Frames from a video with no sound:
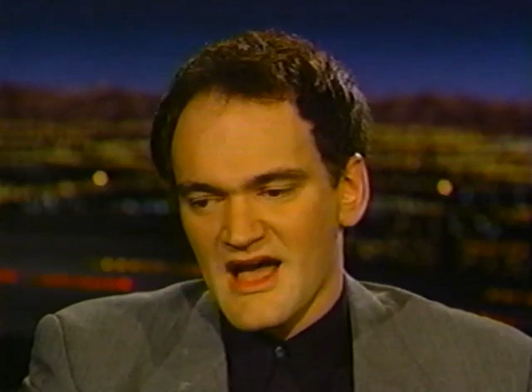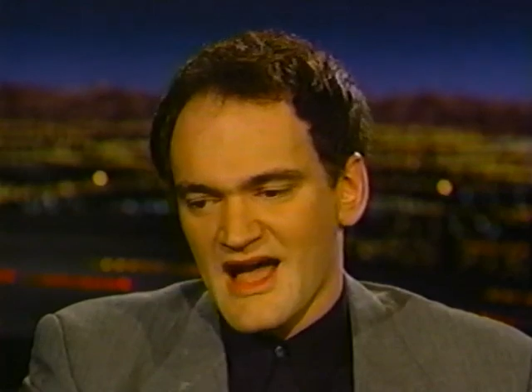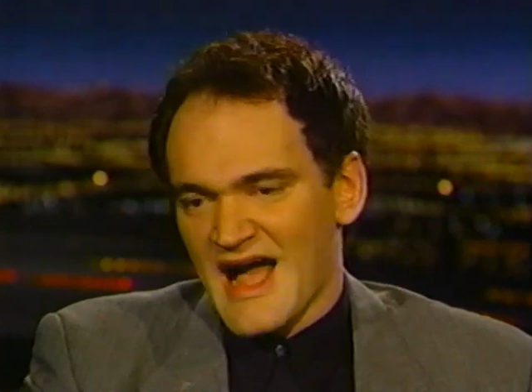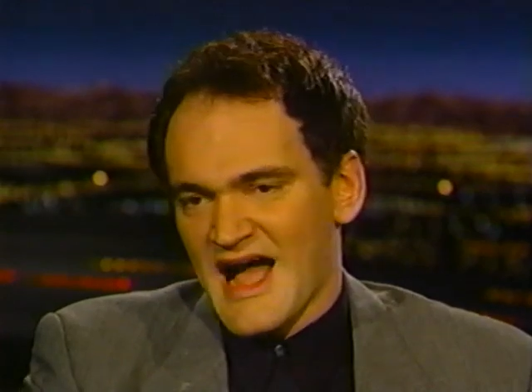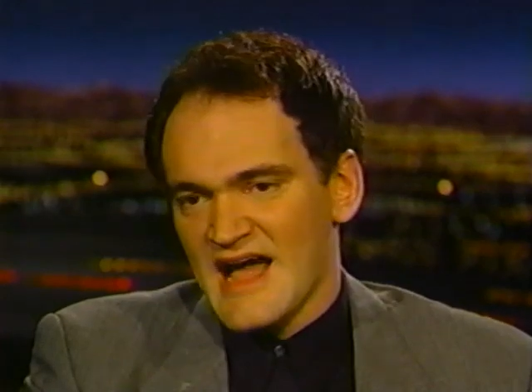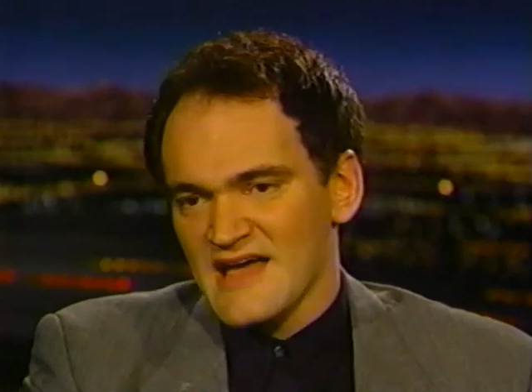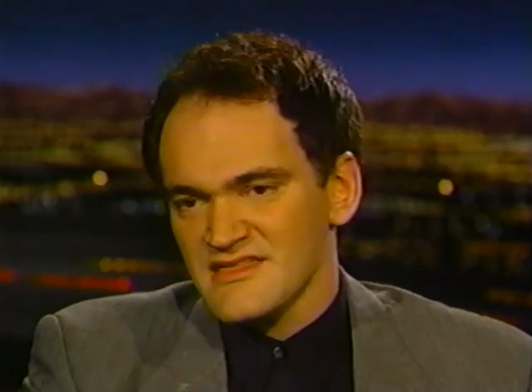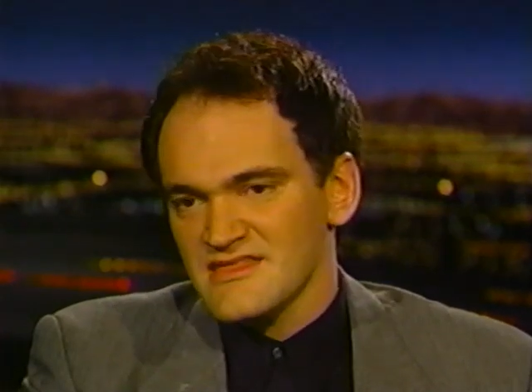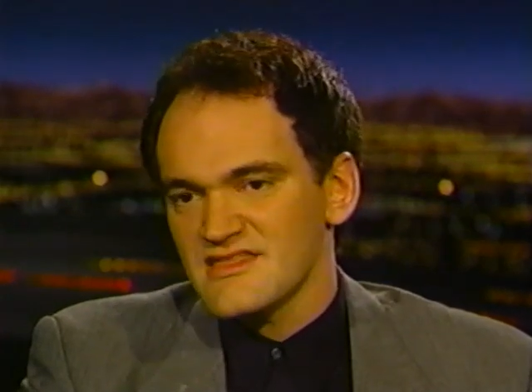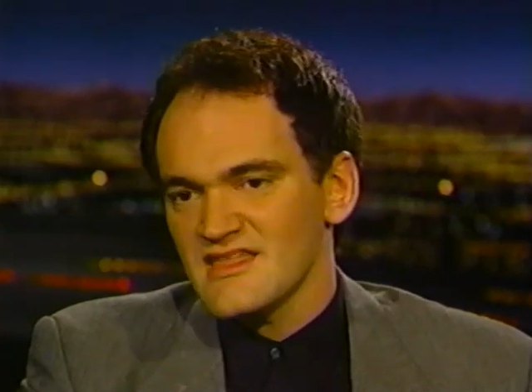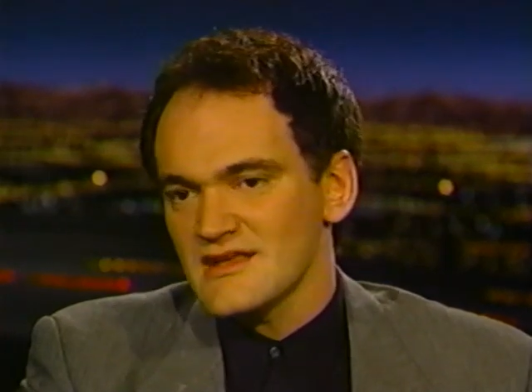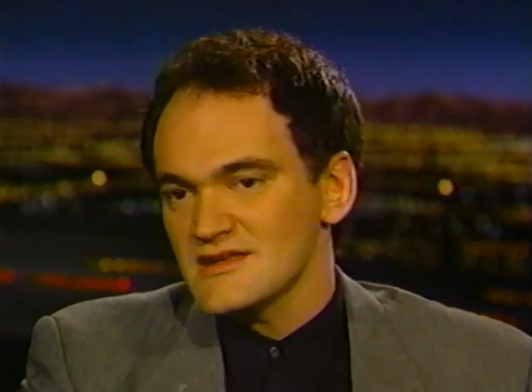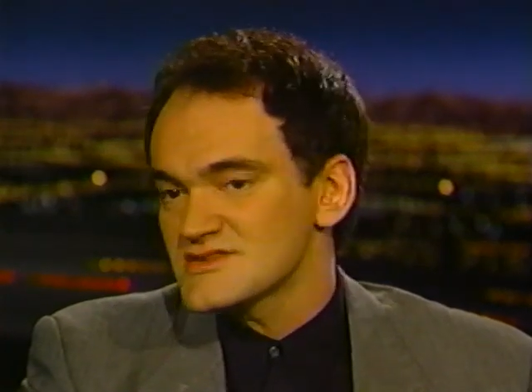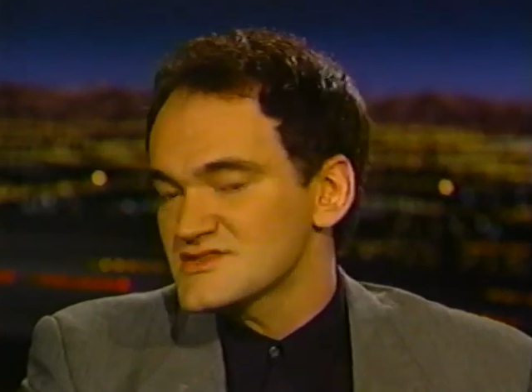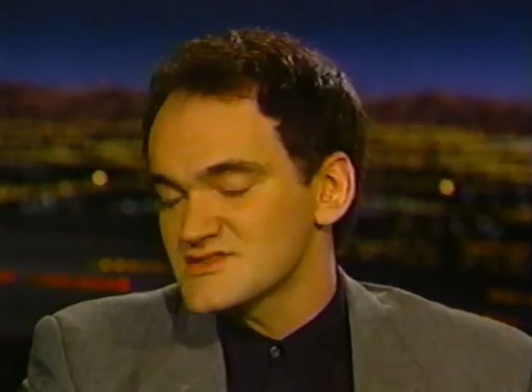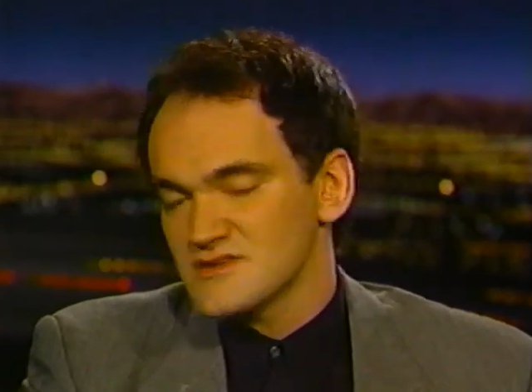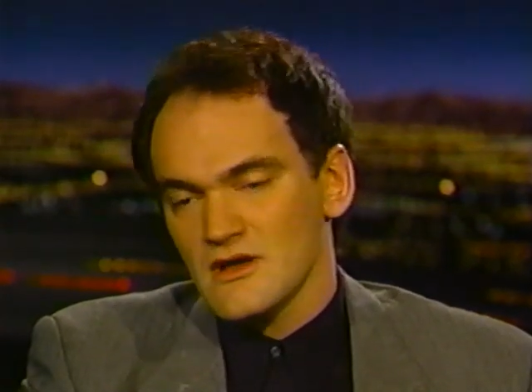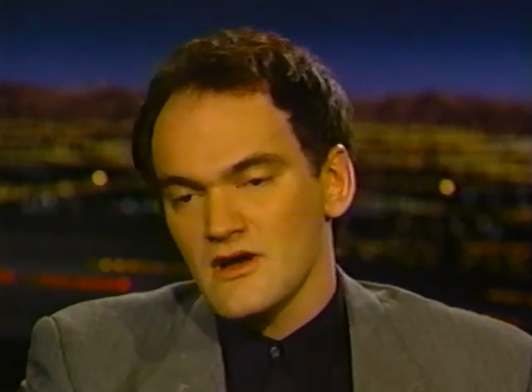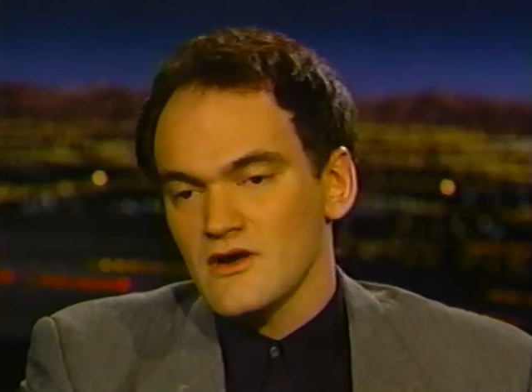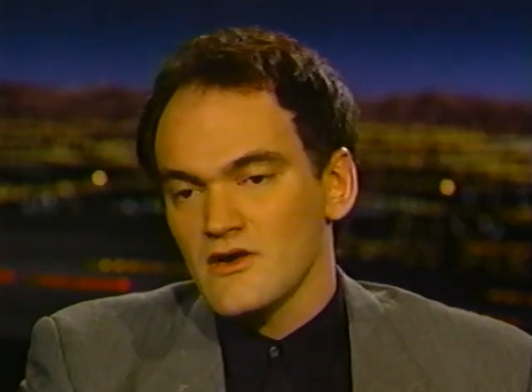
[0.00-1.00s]
I think
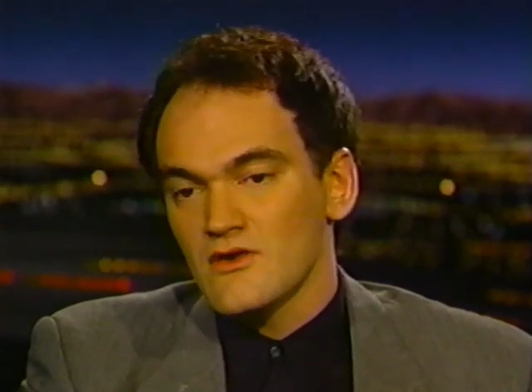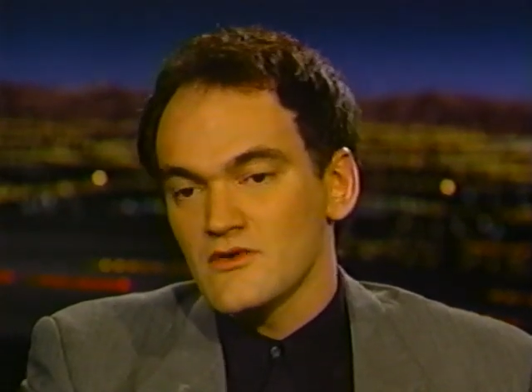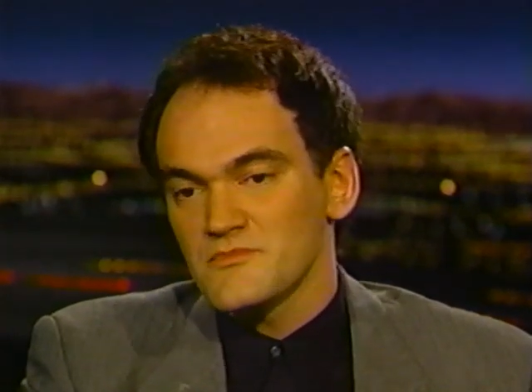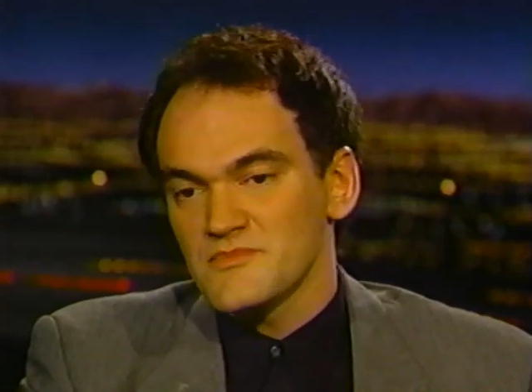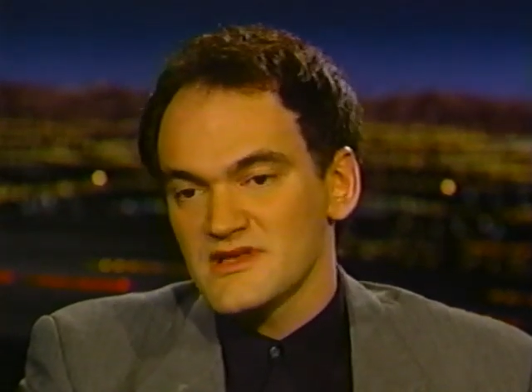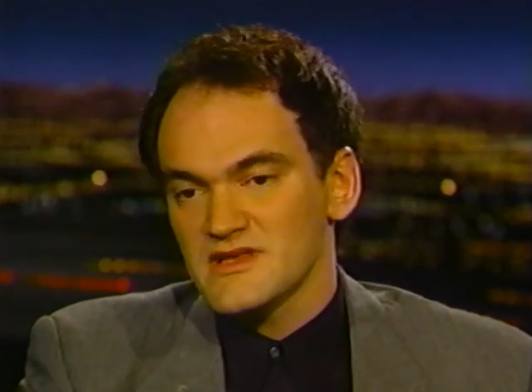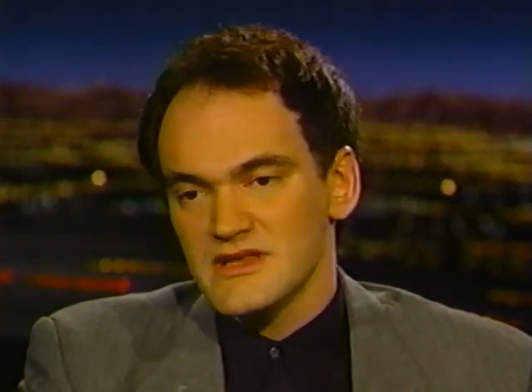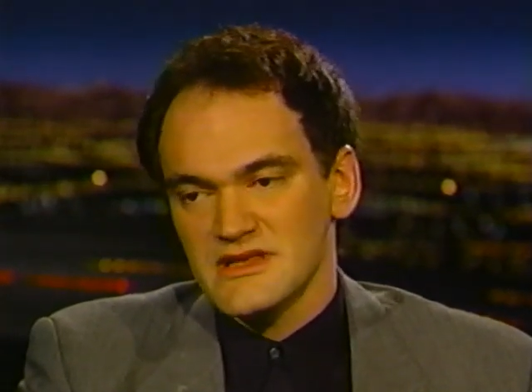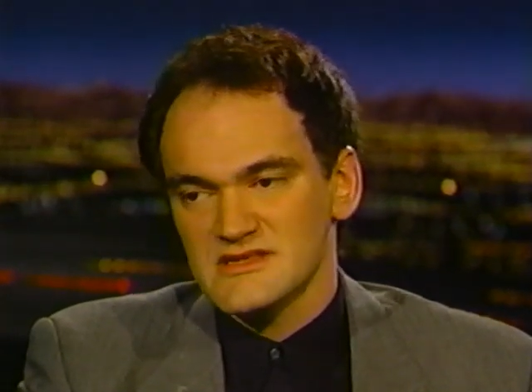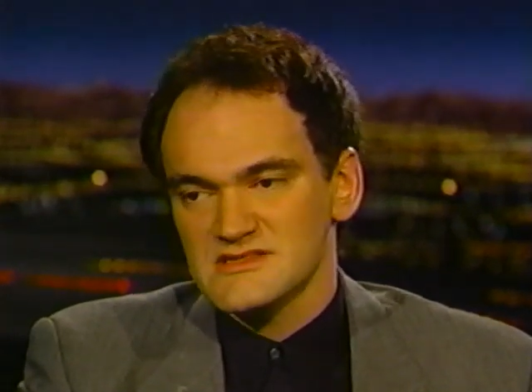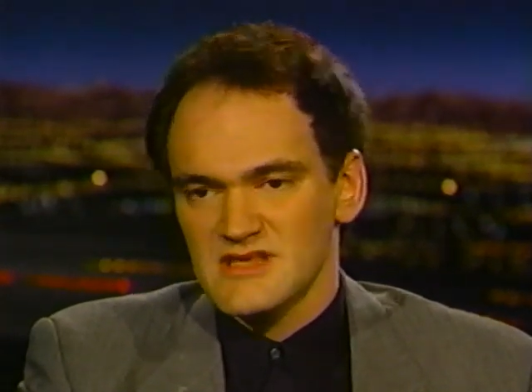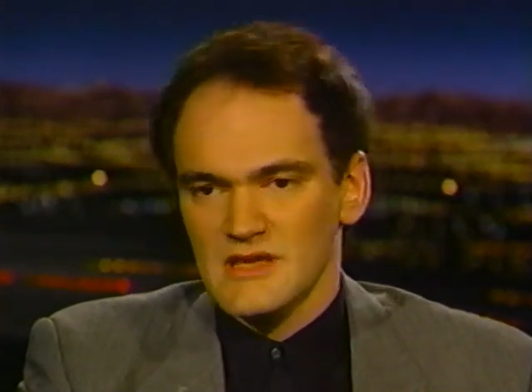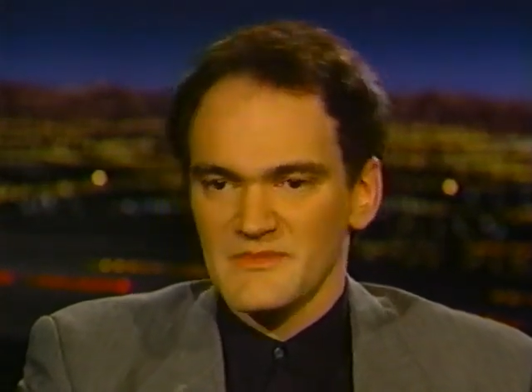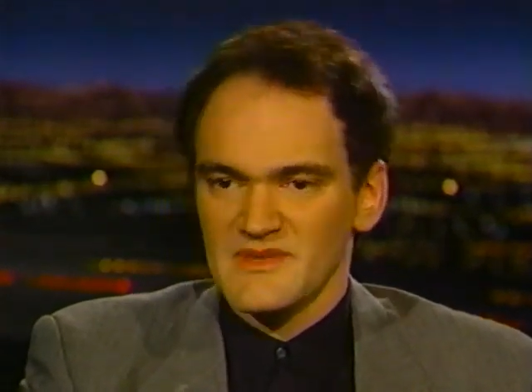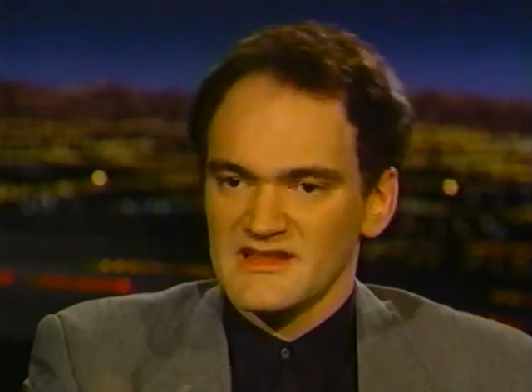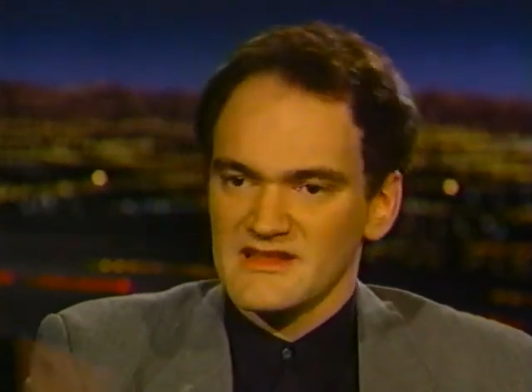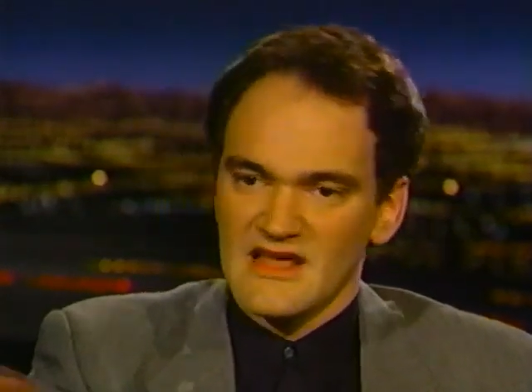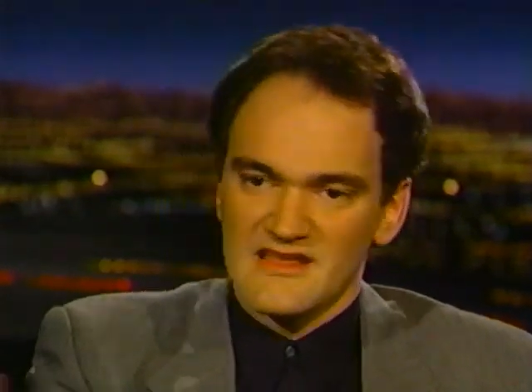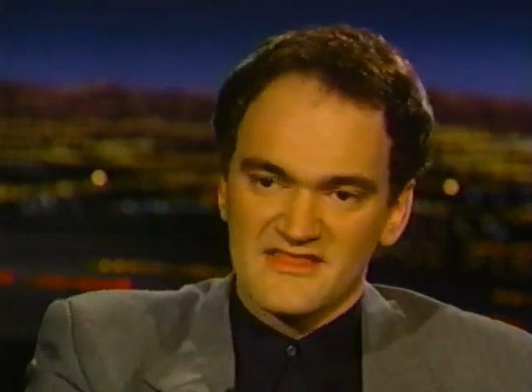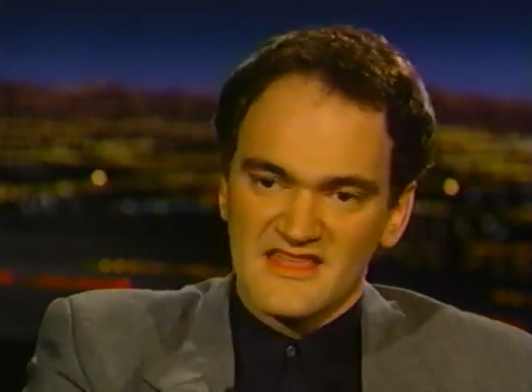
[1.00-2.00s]
so, because I
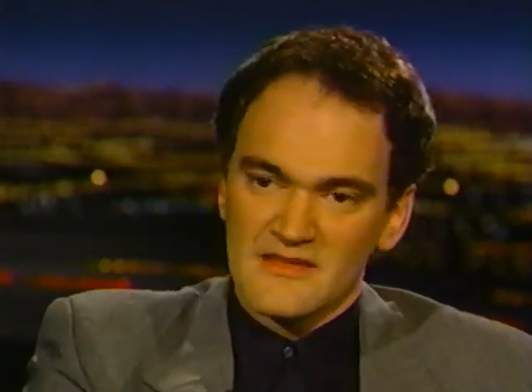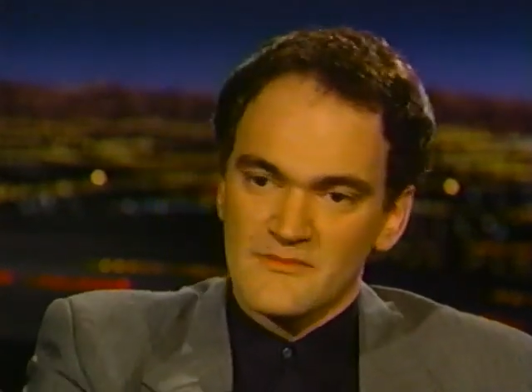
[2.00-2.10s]
mean, I think